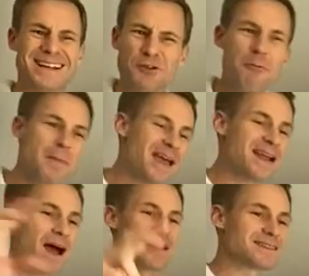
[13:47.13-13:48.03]
you may
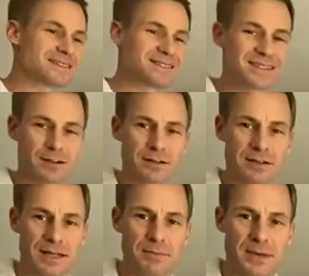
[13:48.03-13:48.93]
not
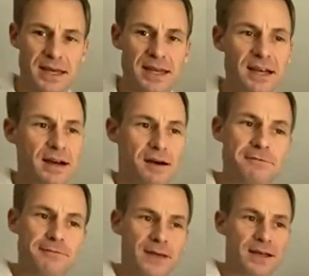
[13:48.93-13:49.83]
necessarily be
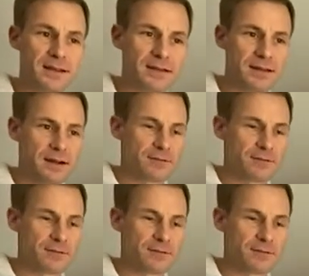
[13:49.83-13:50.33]
a fit